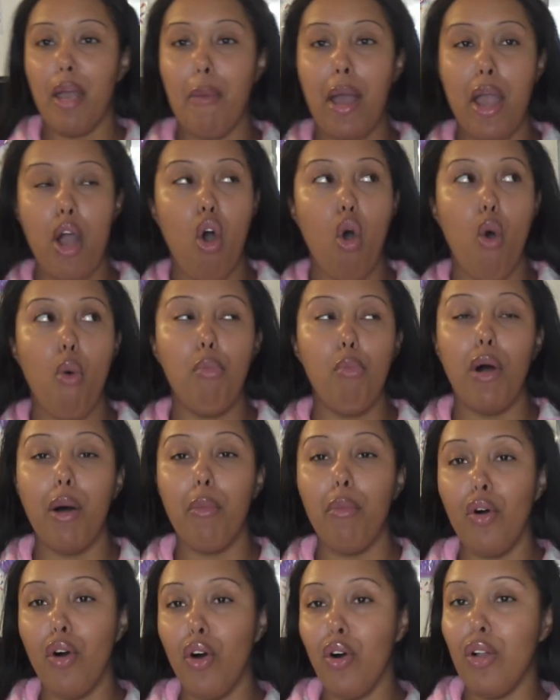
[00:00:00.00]
in my own
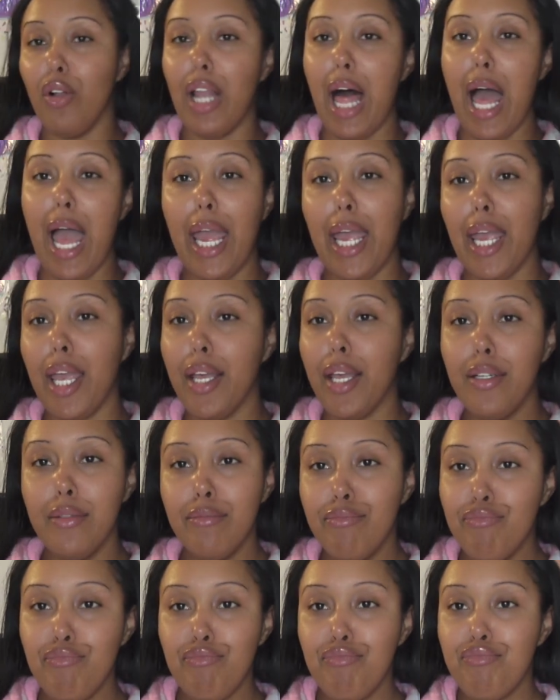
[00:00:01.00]
bubble like
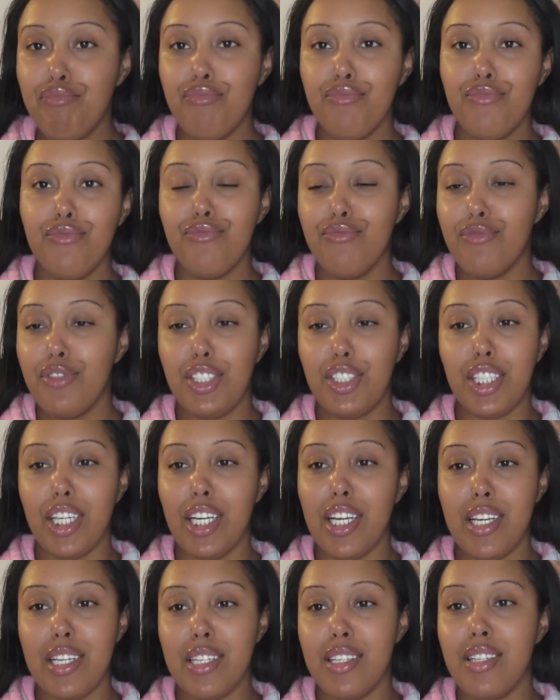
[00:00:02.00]

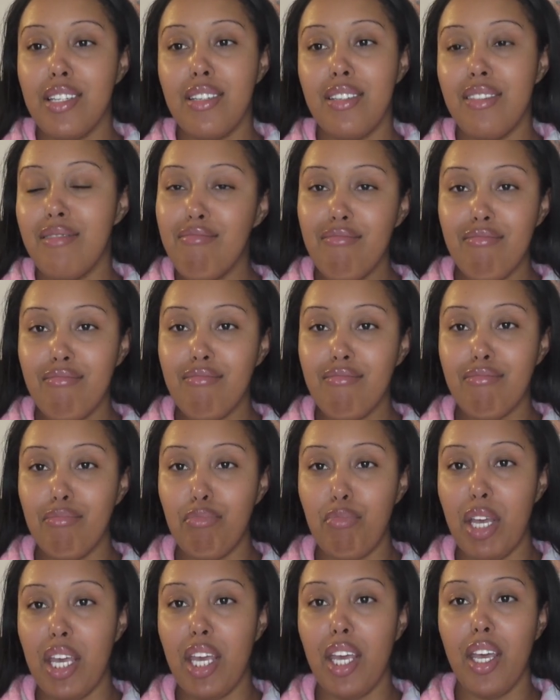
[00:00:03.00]
just
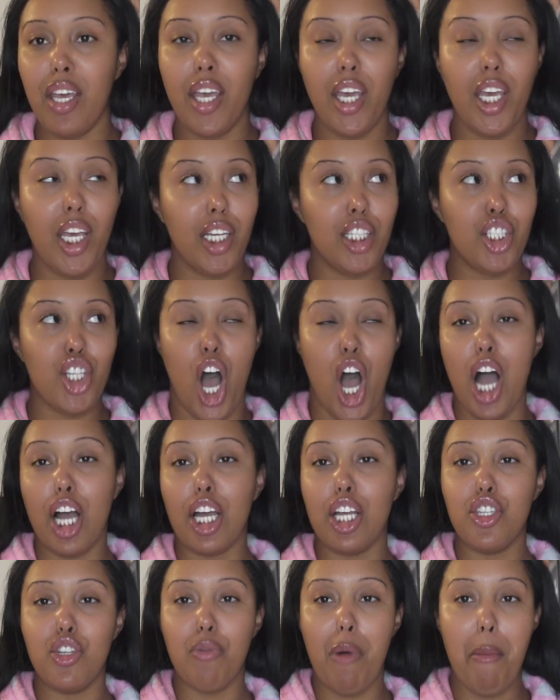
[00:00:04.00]
being
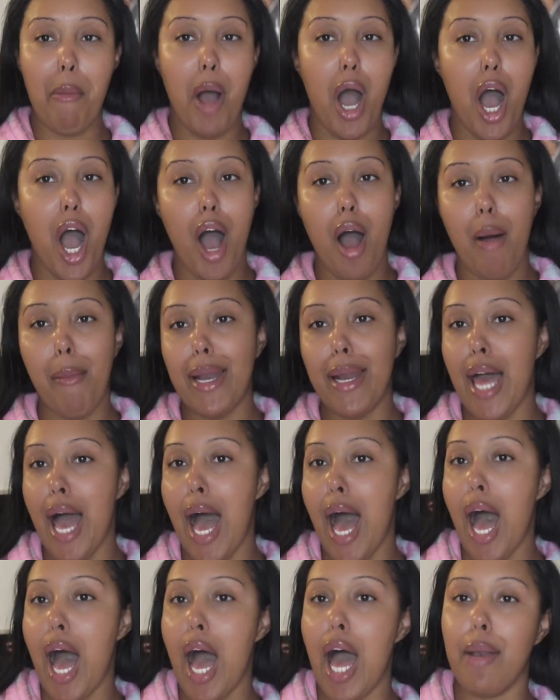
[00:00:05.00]
talking to my mom my
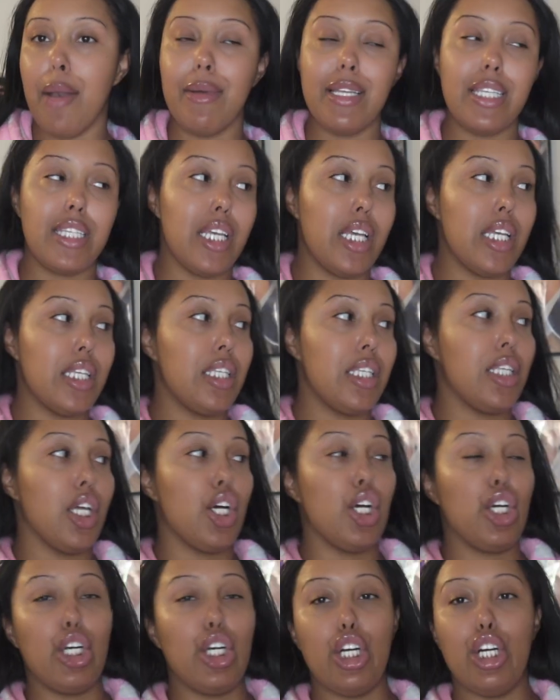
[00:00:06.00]
dad my
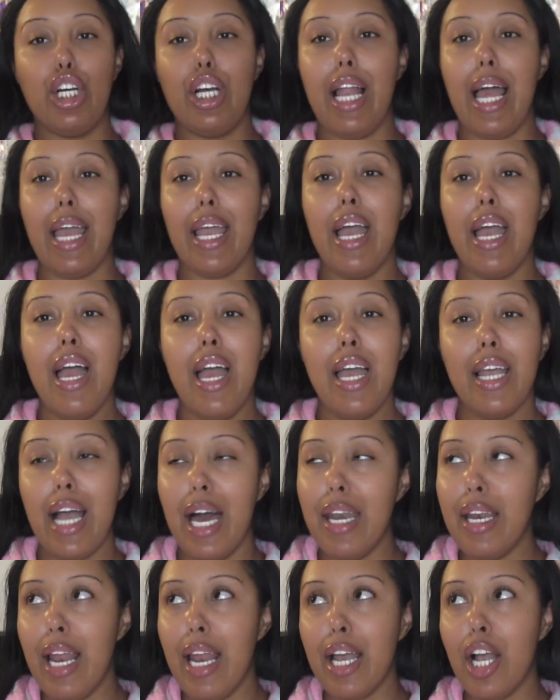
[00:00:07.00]
sister like
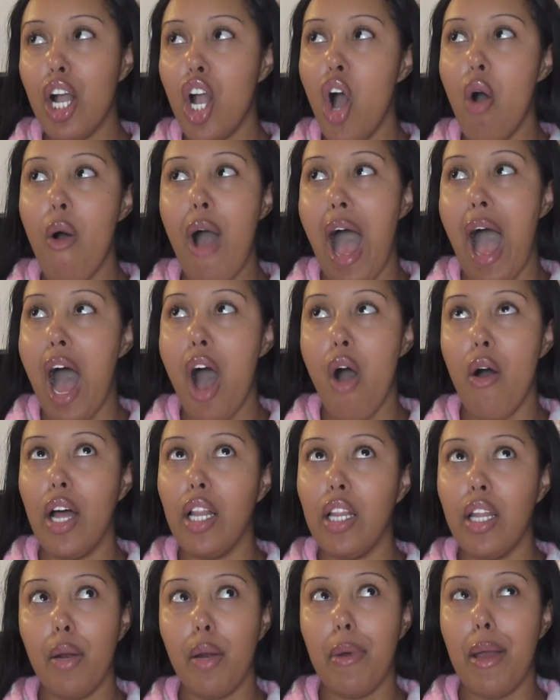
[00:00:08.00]
kind of like go out a
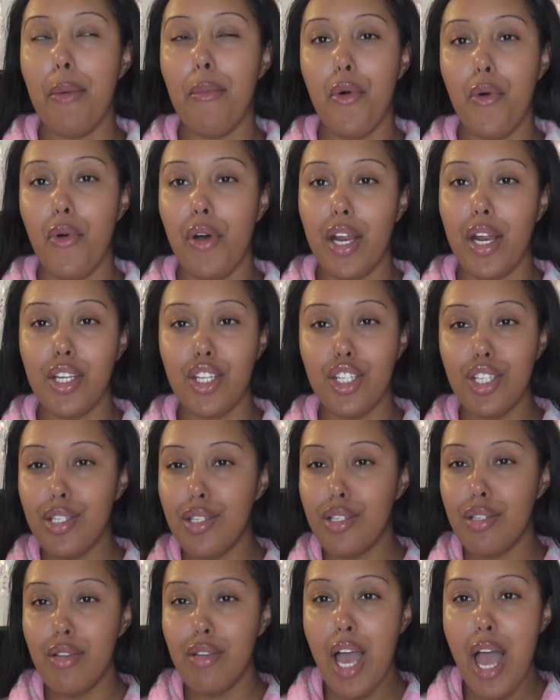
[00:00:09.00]
little bit more and
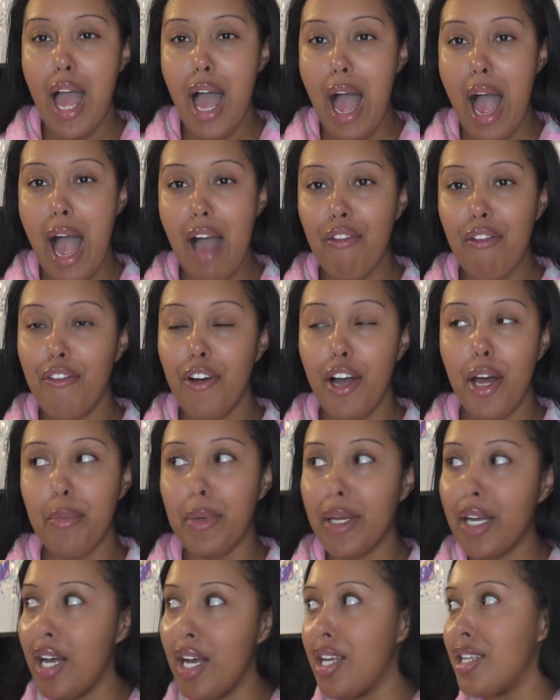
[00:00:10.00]
just have fun
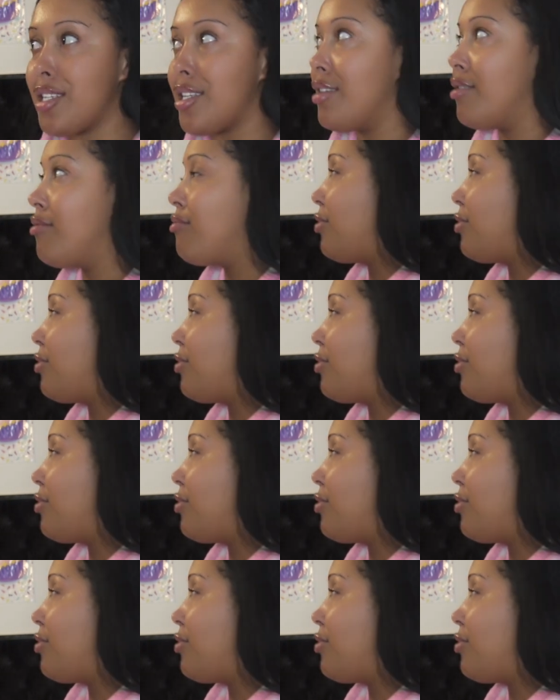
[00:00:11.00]
because